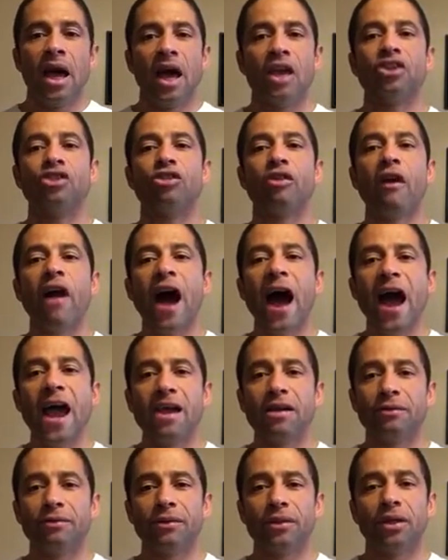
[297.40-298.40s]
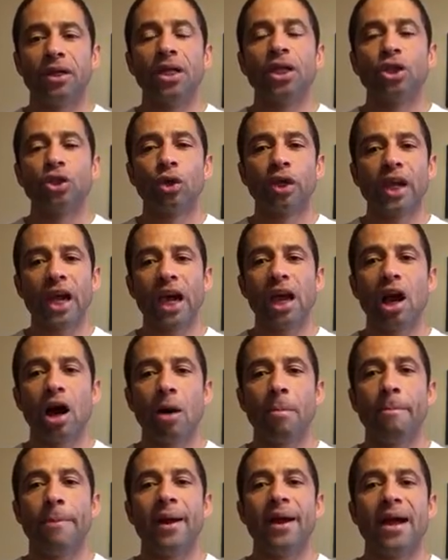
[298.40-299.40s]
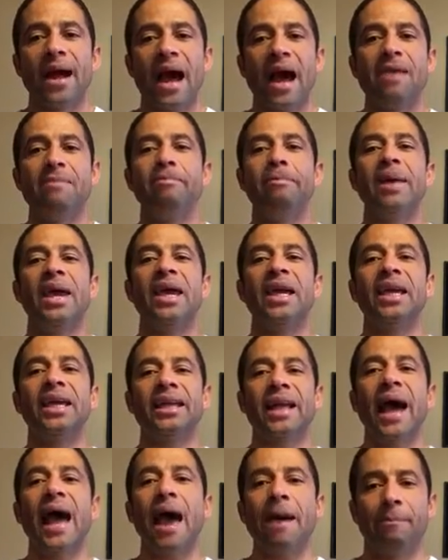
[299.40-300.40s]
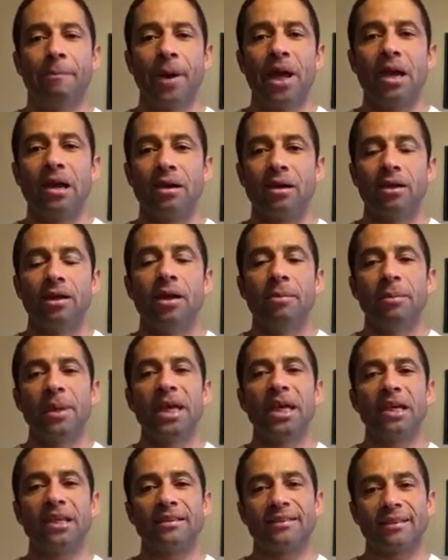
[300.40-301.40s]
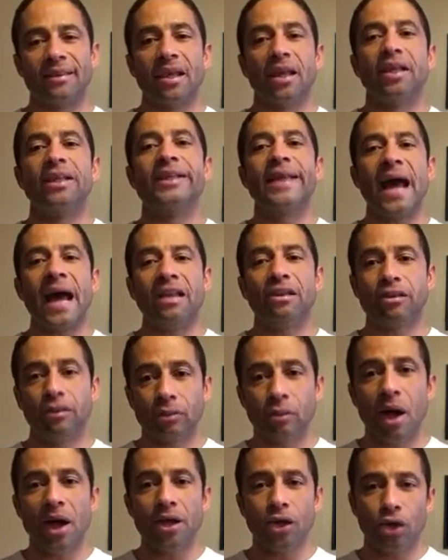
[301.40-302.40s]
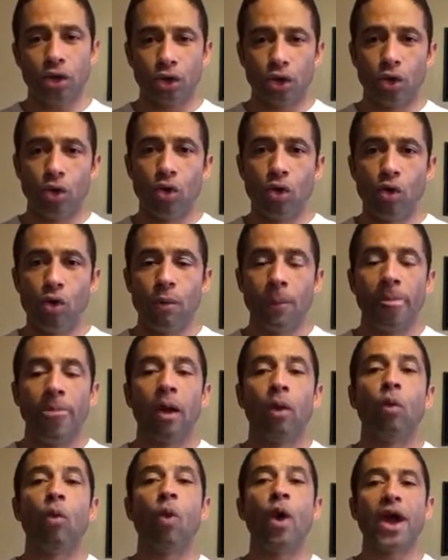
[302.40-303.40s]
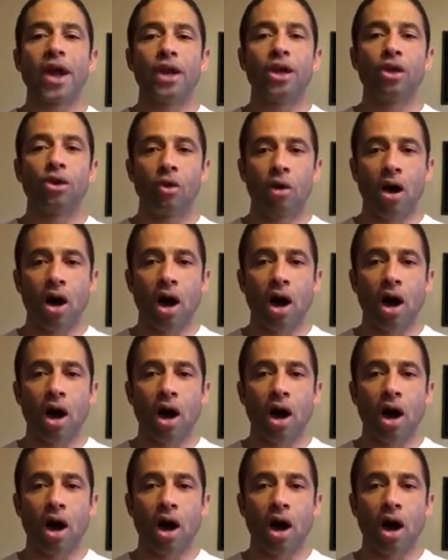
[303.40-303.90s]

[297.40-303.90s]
a drive to to get up and make it happen, because that's what you do when you